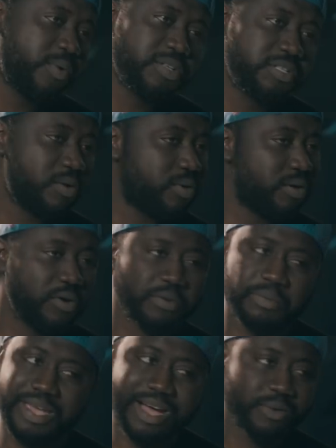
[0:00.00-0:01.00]
when you don't want to
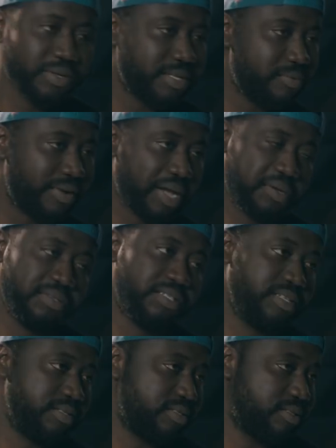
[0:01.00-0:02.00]
hook me out with them record
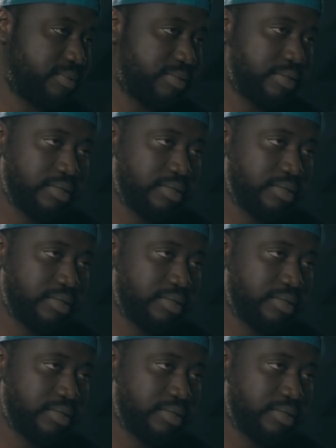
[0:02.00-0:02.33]
deals.